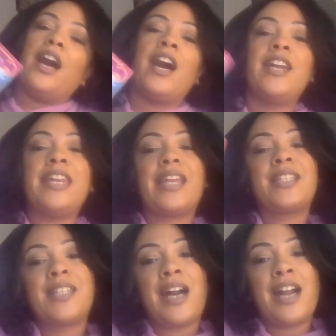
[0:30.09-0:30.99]
Uh,
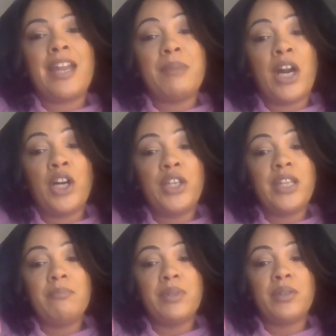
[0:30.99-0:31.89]
next time,
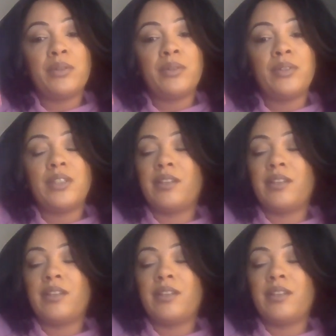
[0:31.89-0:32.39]
honeymoon.